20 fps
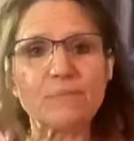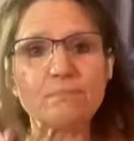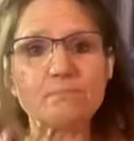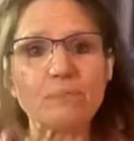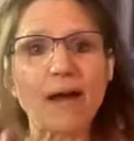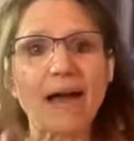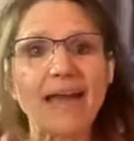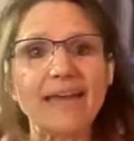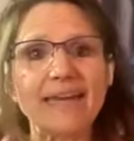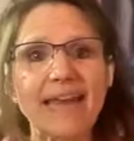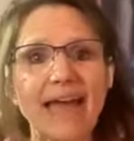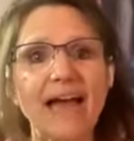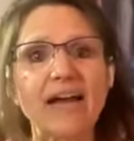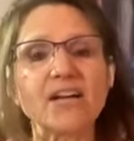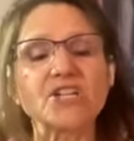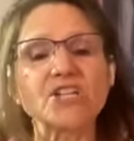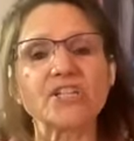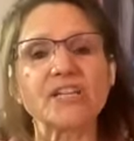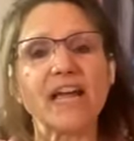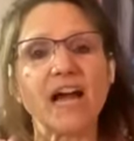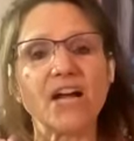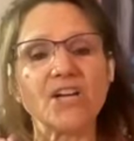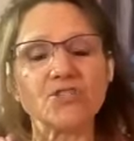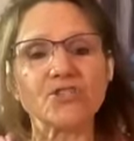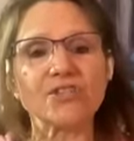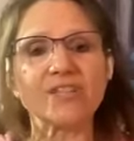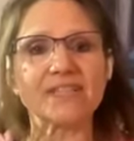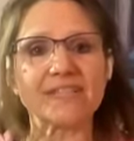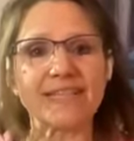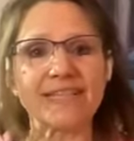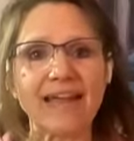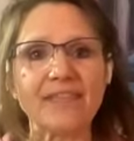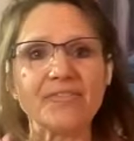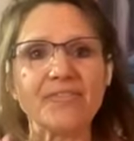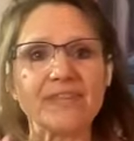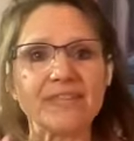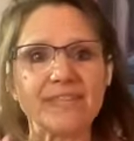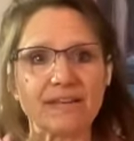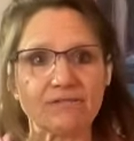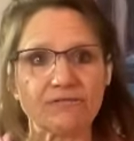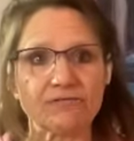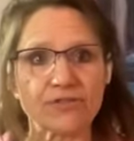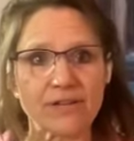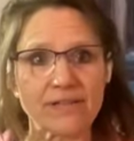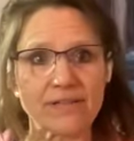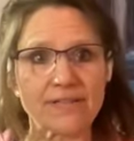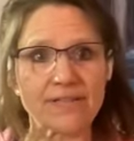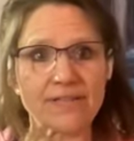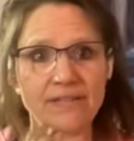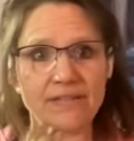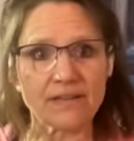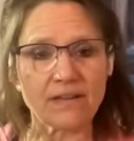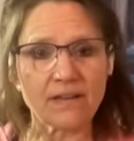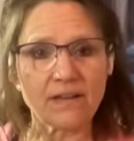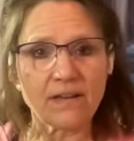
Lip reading: we might actually understand the difference